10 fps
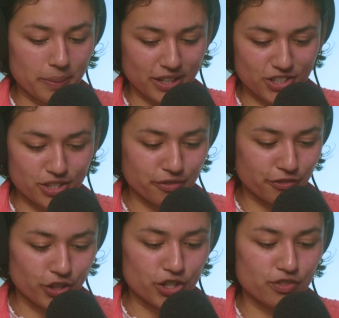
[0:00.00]
up pictures and
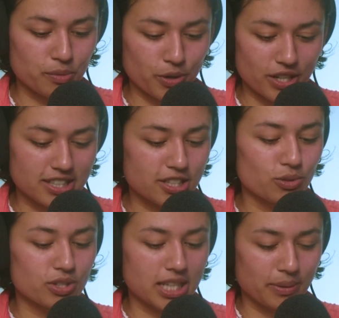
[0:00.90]
footage of the process,
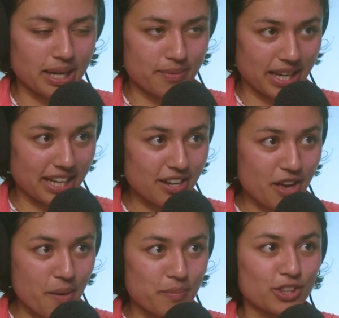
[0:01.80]
you'll see what I mean.
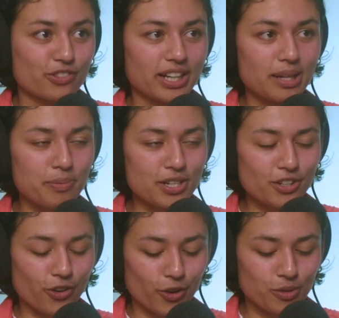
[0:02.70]
But 3D
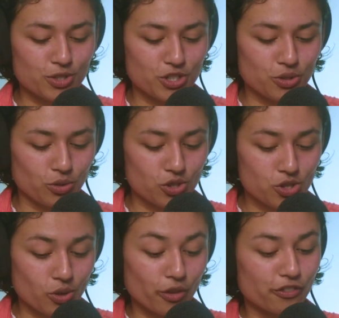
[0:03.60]
printed homes just look
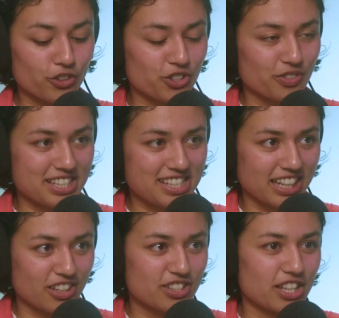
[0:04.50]
so
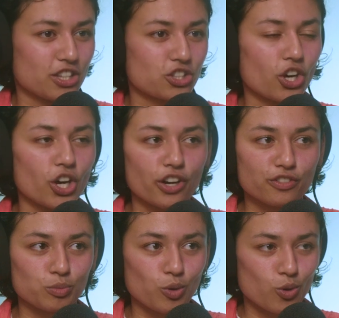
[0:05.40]
futuristic. You see these
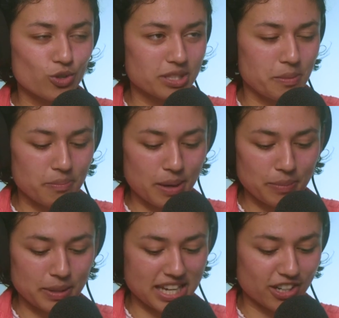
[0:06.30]
curved walls and
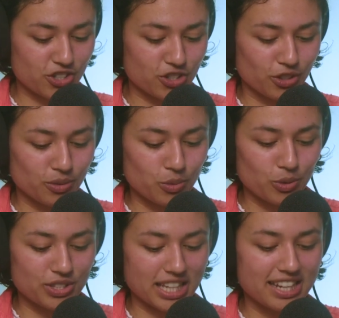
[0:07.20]
bumpy textures on the
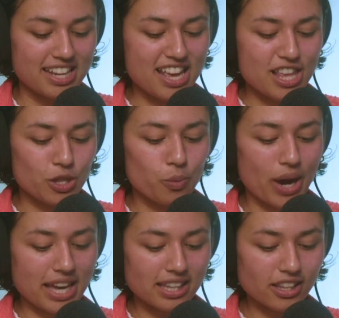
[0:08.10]
walls, and the
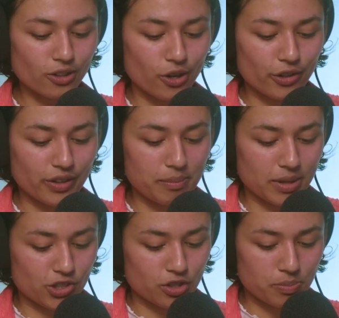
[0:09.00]
way that the concrete
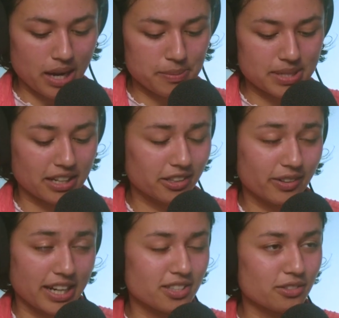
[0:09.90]
mixture is piped out
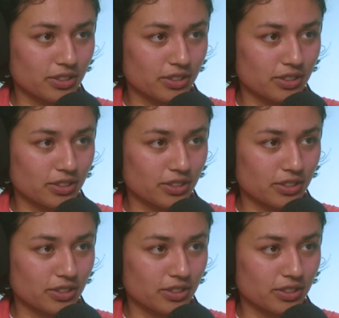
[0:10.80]
creates a